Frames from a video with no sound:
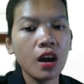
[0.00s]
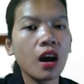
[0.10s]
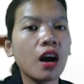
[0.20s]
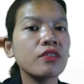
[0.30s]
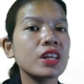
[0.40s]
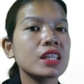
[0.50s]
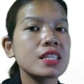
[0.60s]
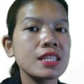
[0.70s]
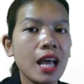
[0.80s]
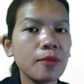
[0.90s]
of
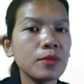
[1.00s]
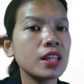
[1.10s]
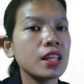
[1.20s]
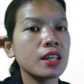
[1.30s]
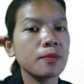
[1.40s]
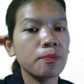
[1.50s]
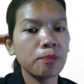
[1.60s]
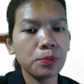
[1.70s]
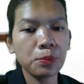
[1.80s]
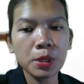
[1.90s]
examining
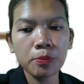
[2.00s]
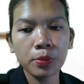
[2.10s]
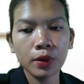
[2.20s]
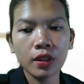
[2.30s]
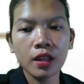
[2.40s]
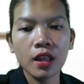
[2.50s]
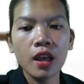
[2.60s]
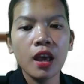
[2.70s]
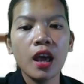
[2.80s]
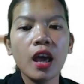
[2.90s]
people,
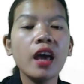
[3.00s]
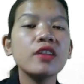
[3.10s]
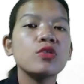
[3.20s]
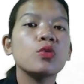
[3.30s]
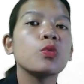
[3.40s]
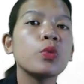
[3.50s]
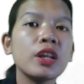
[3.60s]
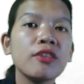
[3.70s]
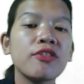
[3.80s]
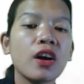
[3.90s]
and
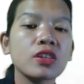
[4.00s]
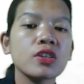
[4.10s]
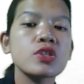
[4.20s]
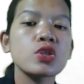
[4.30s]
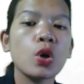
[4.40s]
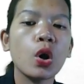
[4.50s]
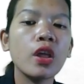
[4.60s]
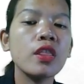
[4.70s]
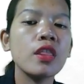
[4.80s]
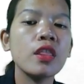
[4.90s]
will focus
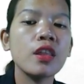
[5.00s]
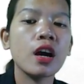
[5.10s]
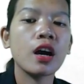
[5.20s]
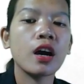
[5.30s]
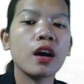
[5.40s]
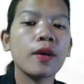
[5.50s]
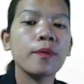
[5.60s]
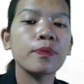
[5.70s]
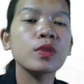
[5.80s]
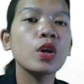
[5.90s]
on the
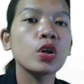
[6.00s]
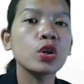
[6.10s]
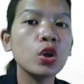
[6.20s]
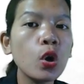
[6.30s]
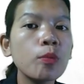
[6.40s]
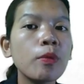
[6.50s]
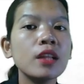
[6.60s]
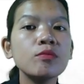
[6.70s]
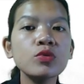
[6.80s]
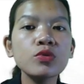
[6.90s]

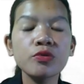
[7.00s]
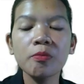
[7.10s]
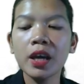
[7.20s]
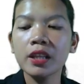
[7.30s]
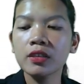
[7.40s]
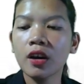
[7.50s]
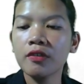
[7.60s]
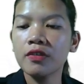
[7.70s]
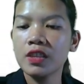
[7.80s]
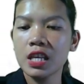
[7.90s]
global movement of
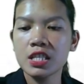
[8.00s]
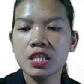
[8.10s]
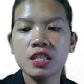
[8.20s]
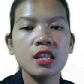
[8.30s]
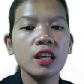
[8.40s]
these